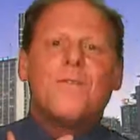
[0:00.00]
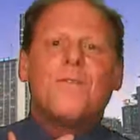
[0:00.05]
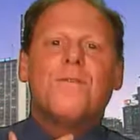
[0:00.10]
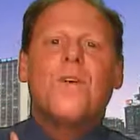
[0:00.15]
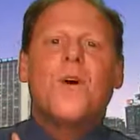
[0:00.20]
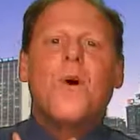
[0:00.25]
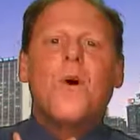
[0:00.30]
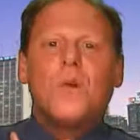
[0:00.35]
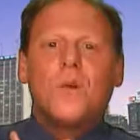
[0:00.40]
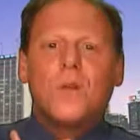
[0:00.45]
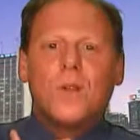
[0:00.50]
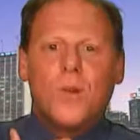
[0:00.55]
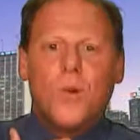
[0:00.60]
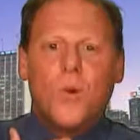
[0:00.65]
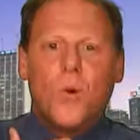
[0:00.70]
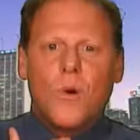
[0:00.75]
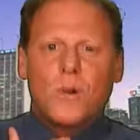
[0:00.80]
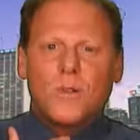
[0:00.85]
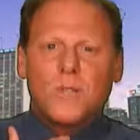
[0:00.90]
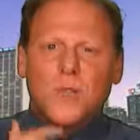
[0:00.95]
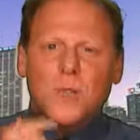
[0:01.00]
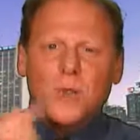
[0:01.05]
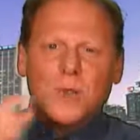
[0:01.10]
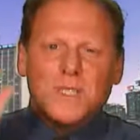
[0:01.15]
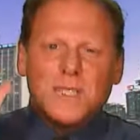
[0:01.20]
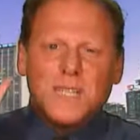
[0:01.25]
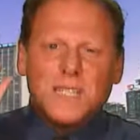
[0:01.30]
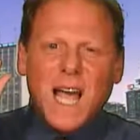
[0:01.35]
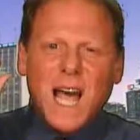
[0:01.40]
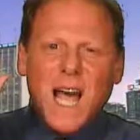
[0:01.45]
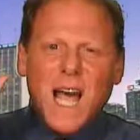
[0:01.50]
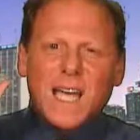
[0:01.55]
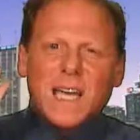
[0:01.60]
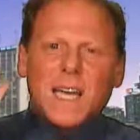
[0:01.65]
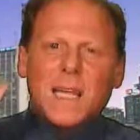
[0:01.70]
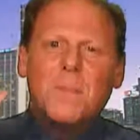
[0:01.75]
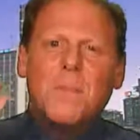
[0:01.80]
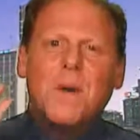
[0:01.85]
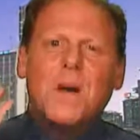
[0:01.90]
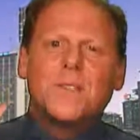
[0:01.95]
Vocal cords are those
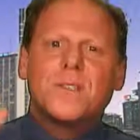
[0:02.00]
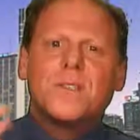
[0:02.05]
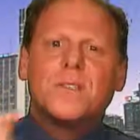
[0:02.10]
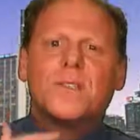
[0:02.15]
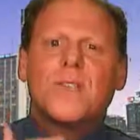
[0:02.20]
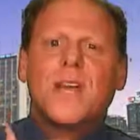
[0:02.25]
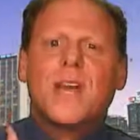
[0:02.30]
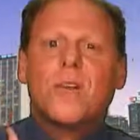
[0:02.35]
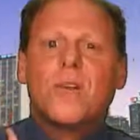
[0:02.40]
tiny muscles